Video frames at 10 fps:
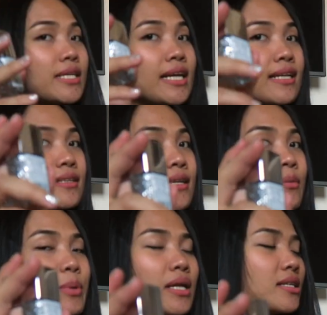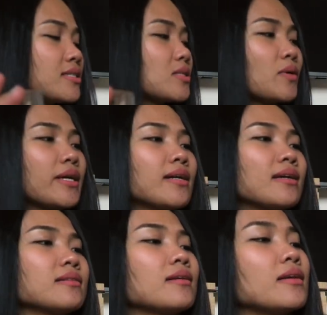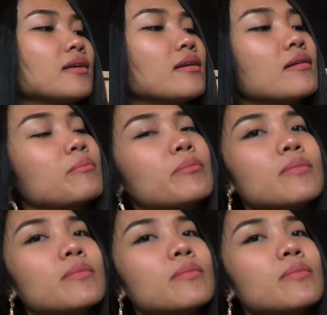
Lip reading: I got a nail polish, so I got a